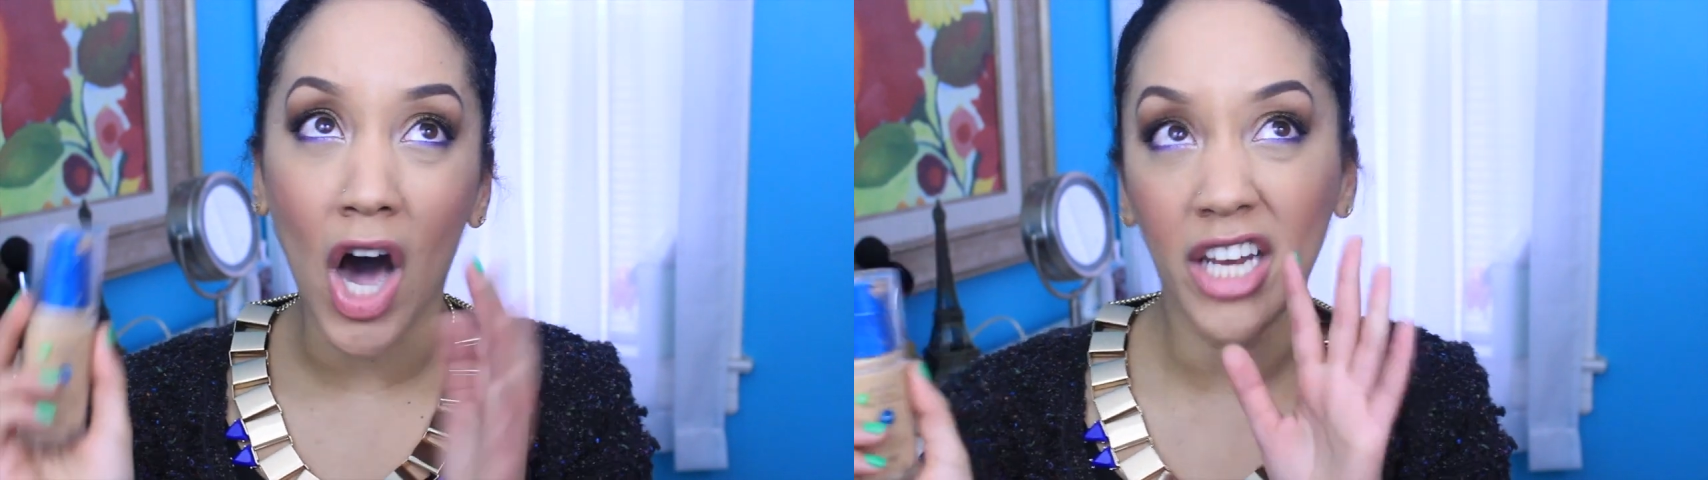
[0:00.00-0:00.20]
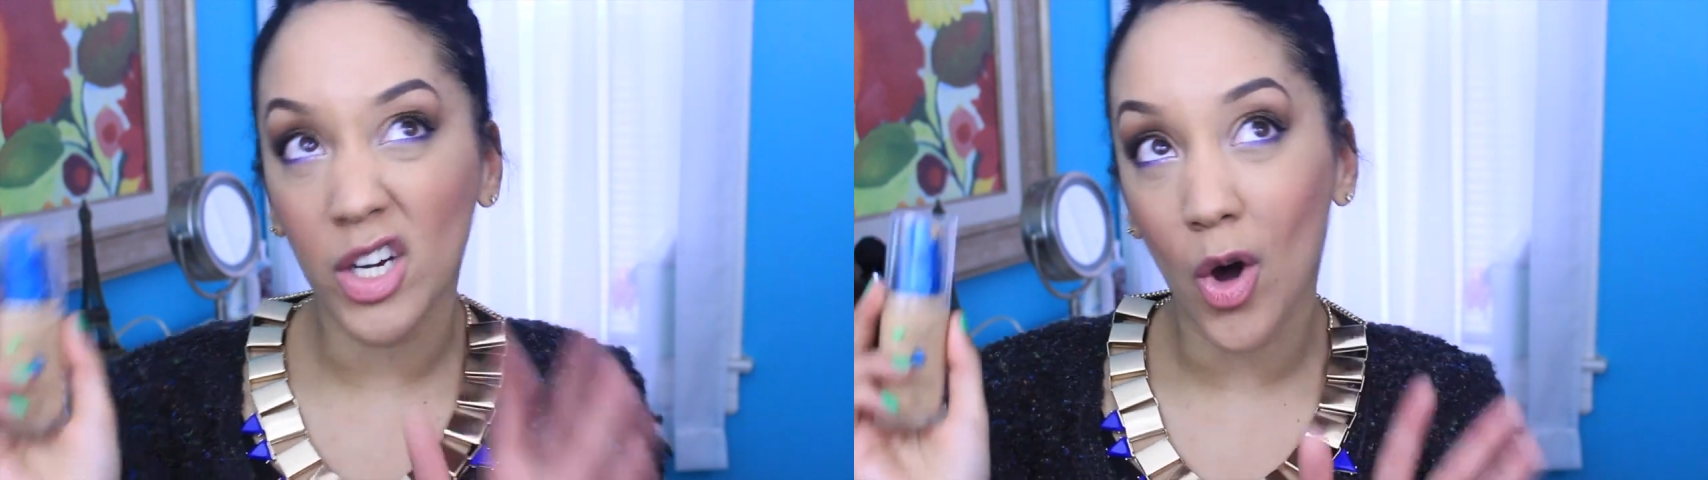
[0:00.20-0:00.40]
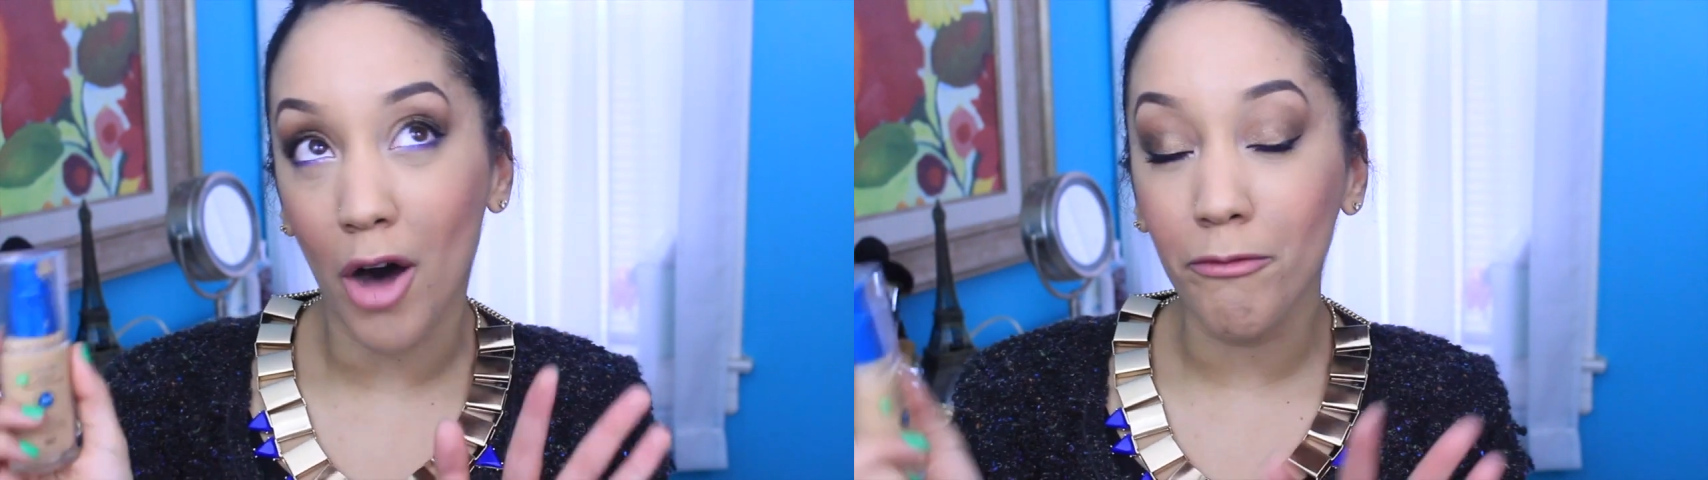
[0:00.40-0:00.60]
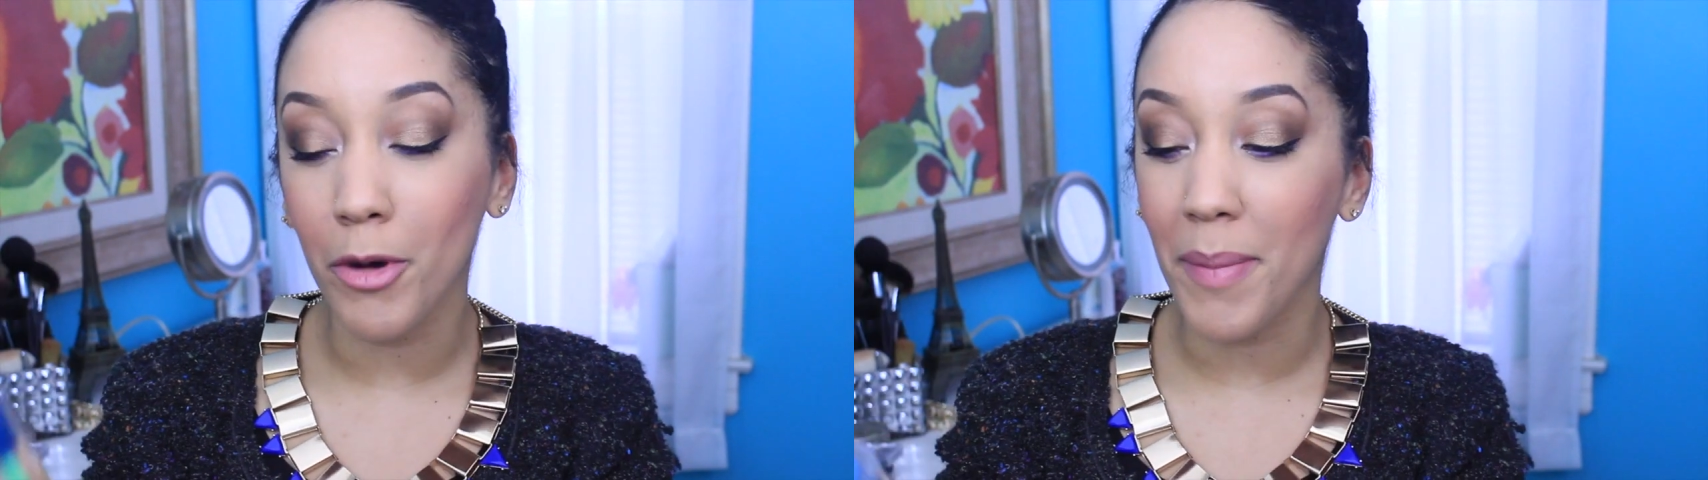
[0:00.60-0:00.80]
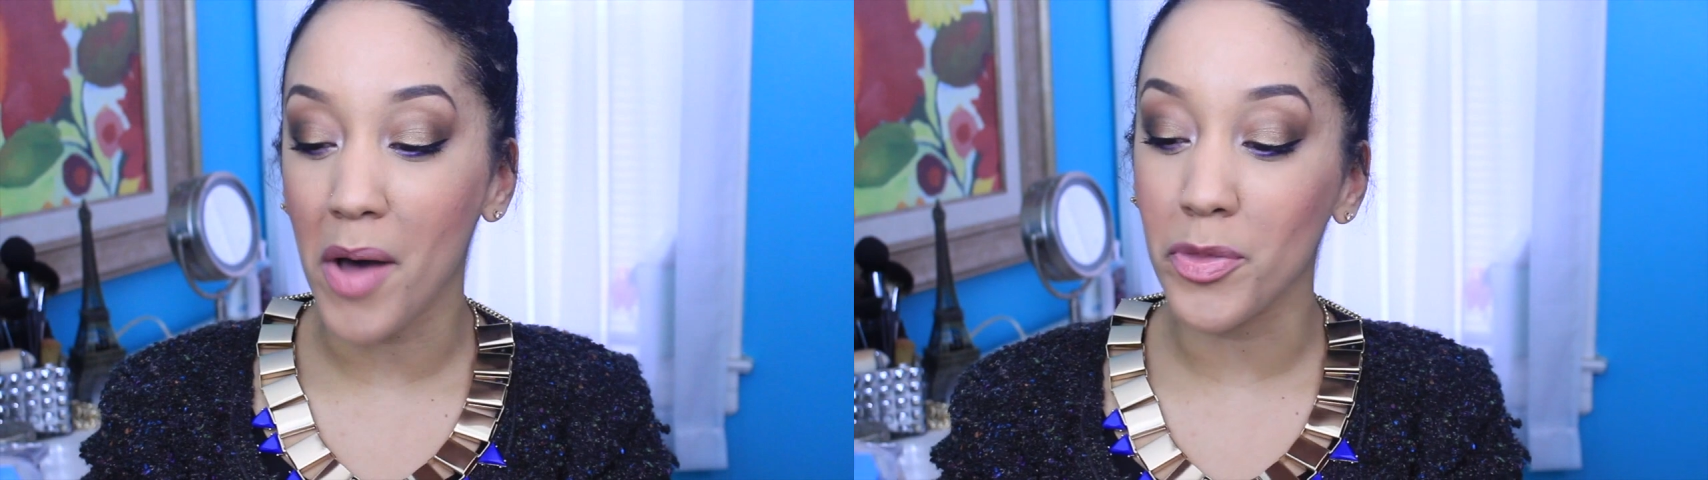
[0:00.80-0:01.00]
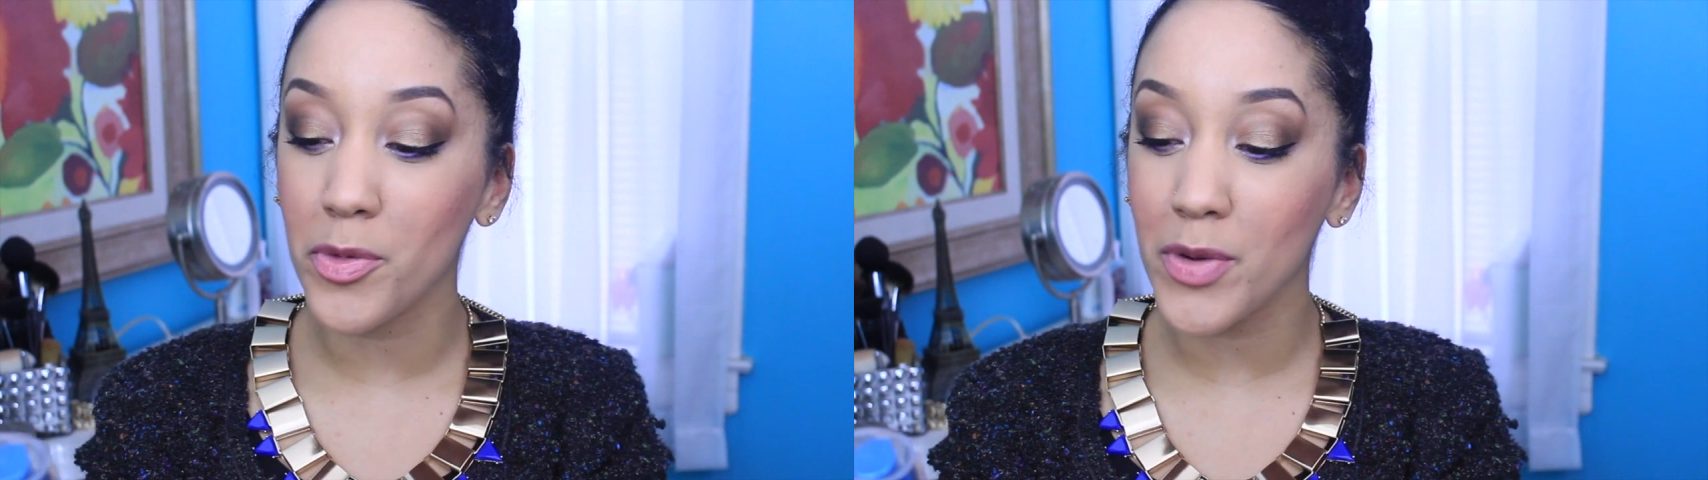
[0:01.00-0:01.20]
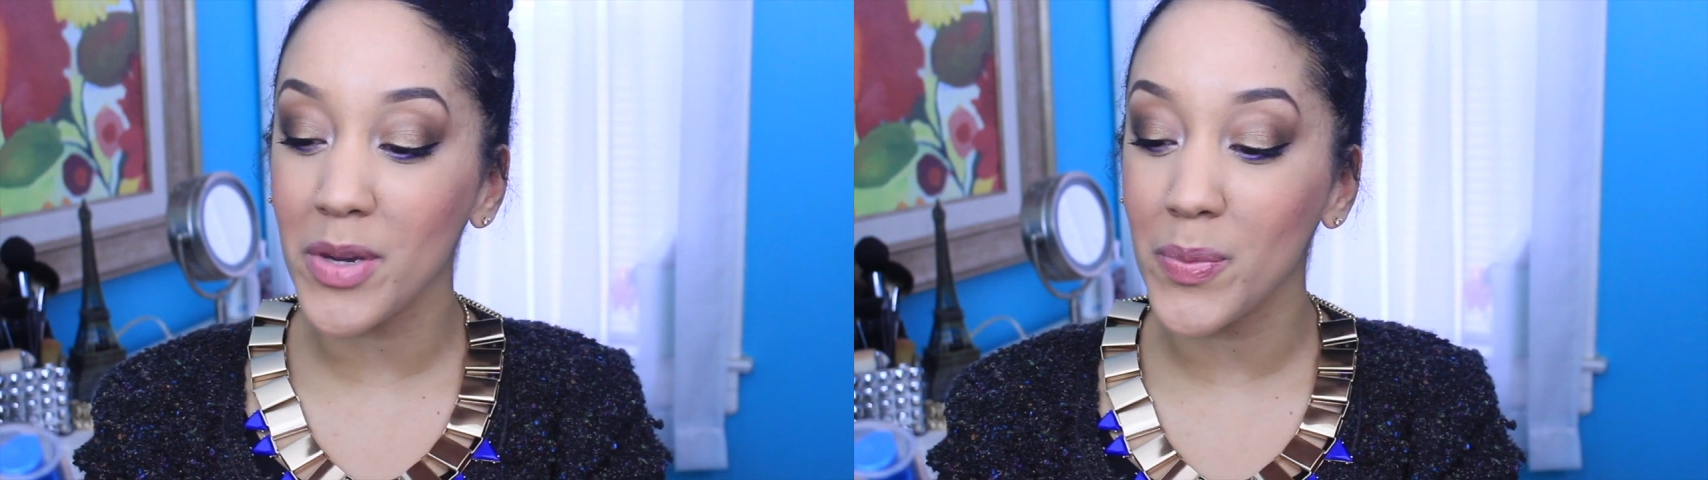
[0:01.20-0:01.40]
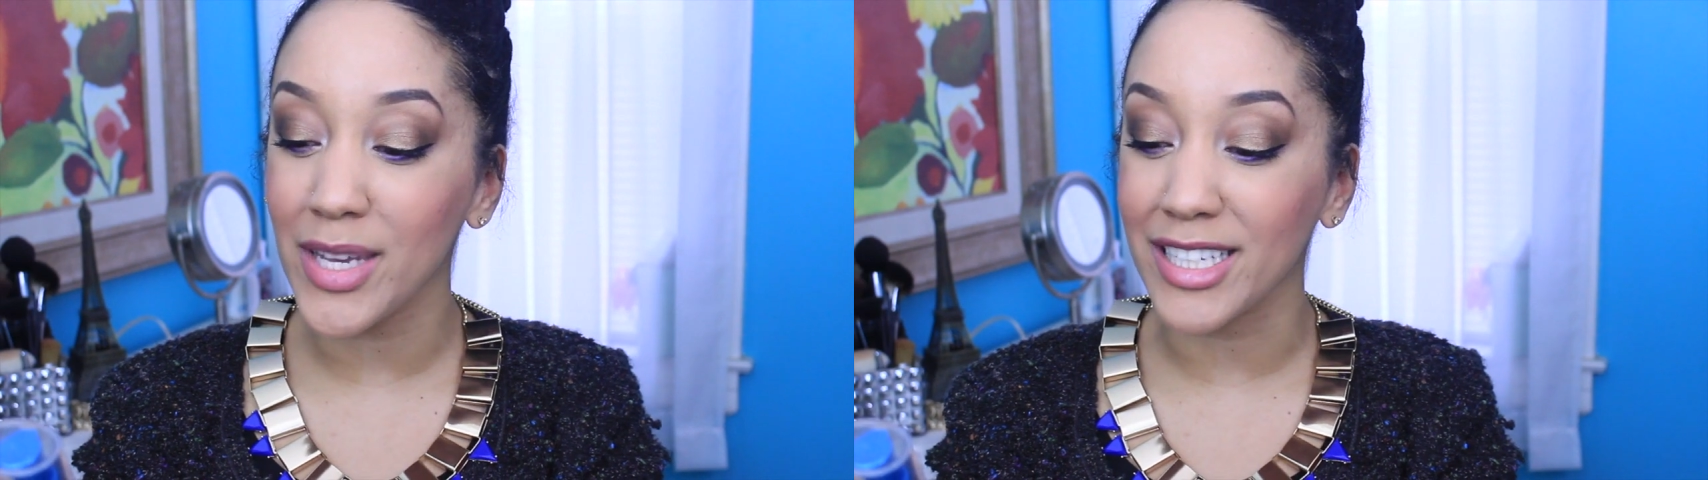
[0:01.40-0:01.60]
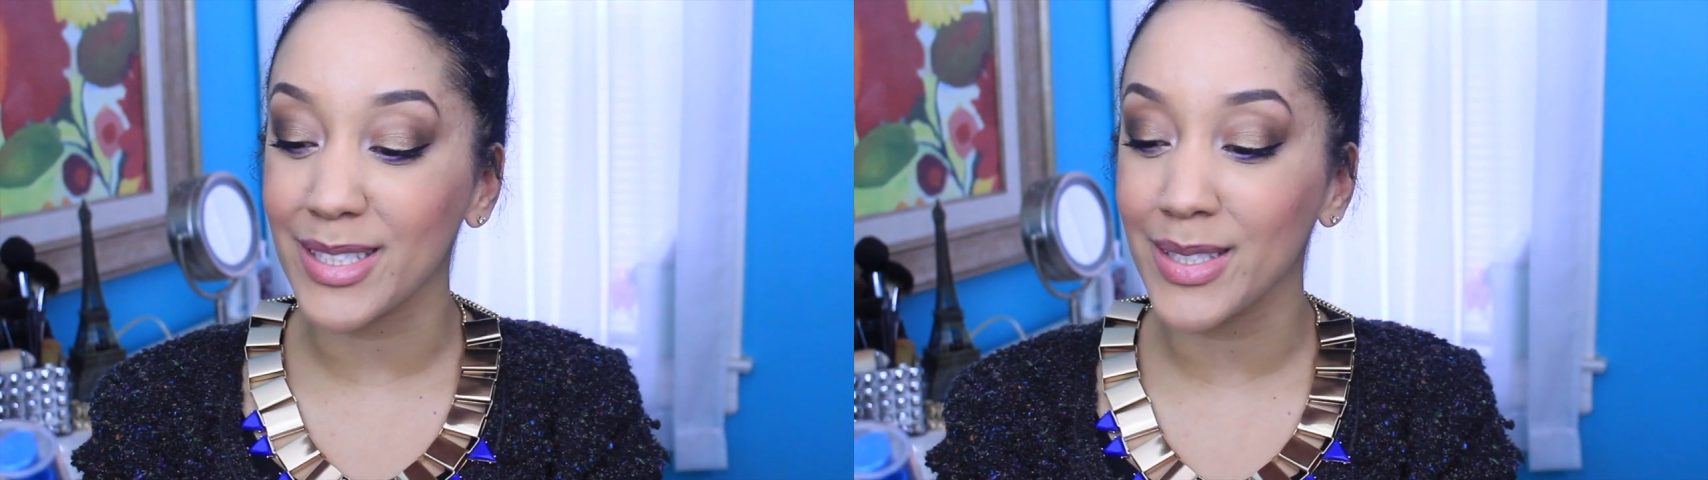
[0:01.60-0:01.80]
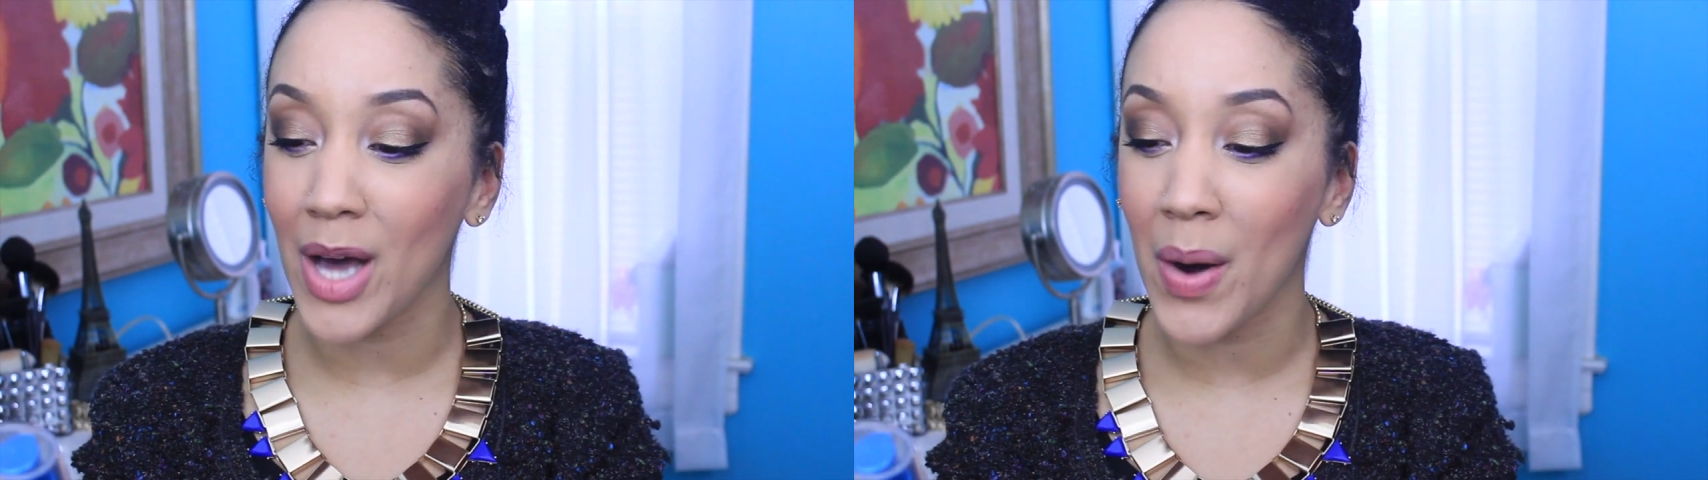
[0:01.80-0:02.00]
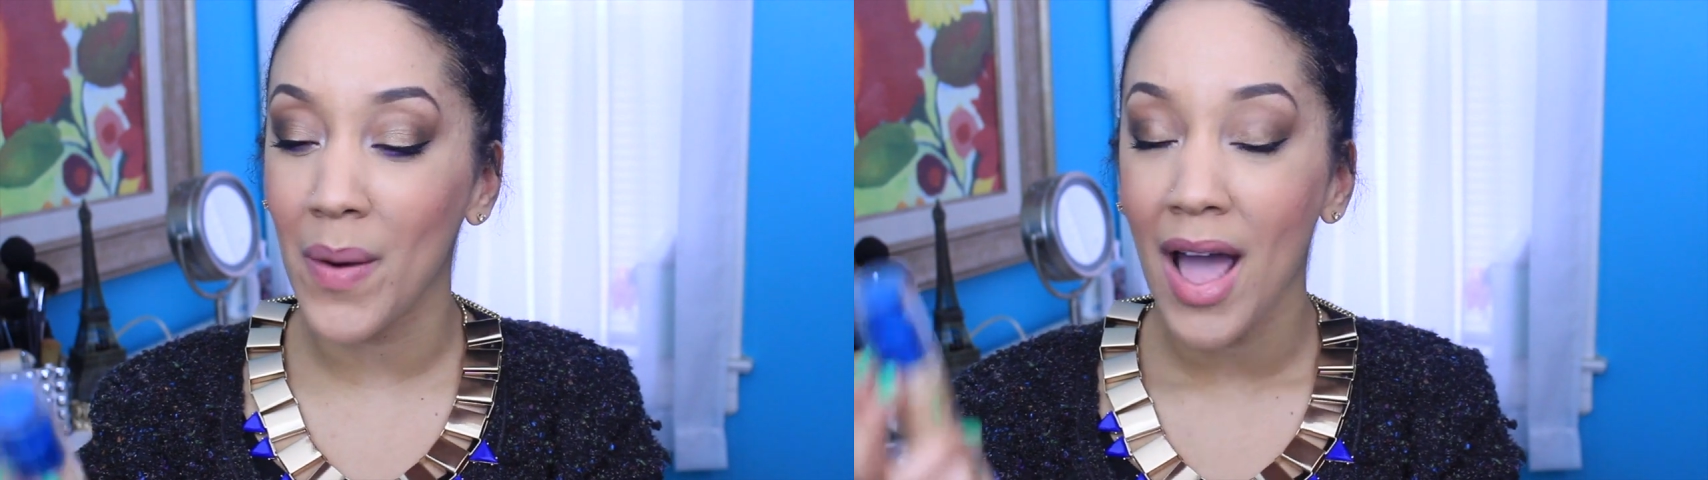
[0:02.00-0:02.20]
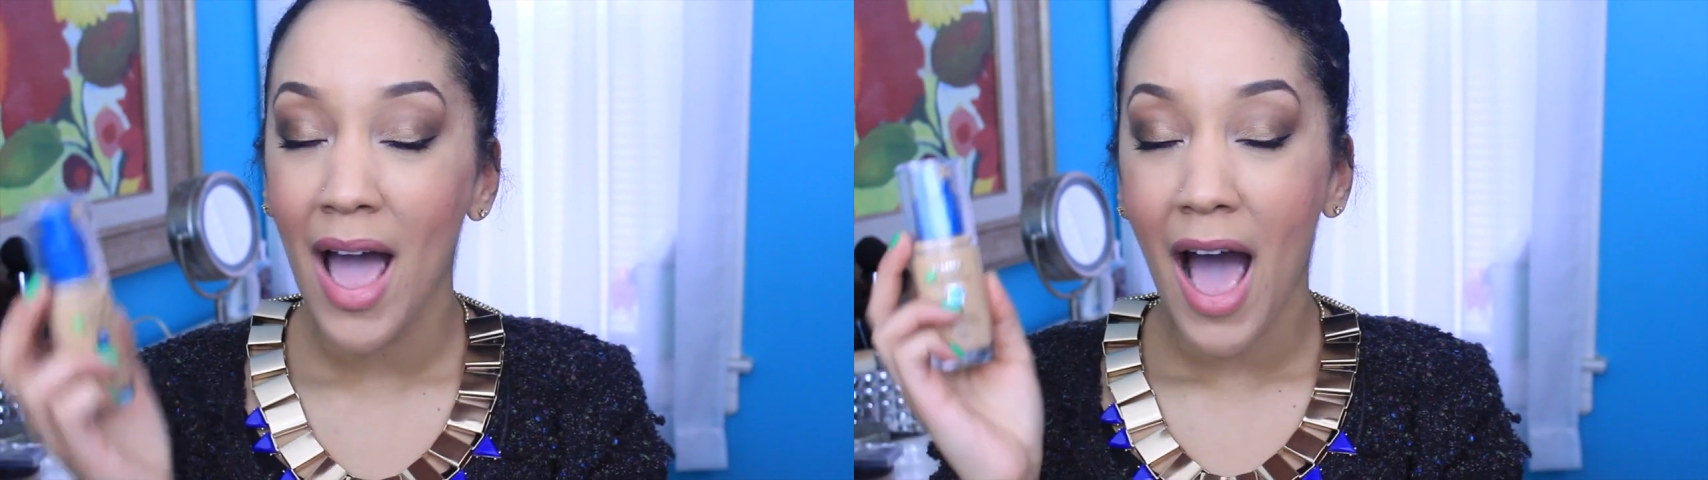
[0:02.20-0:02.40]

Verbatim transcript: on and off for about three weeks, so